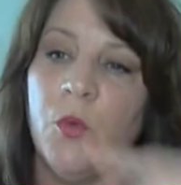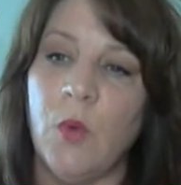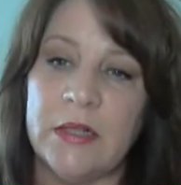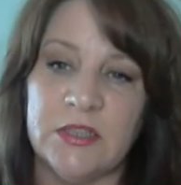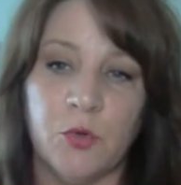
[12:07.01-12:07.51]

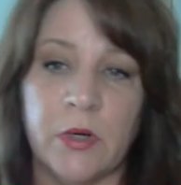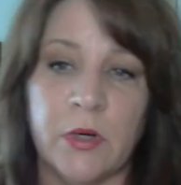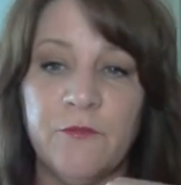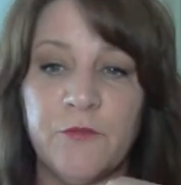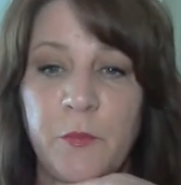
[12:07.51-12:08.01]
want some more
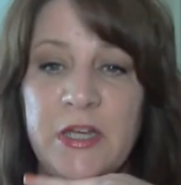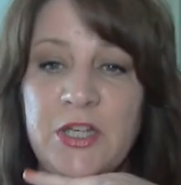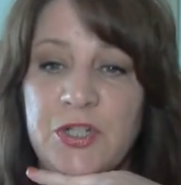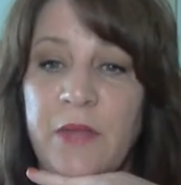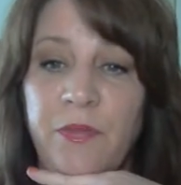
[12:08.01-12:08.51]

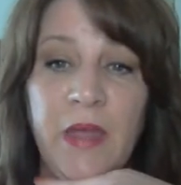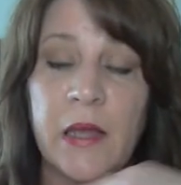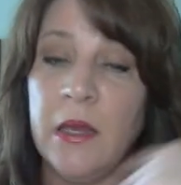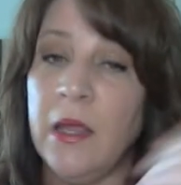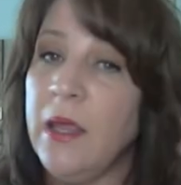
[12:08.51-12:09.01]
information on
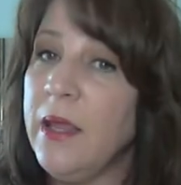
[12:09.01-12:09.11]
that.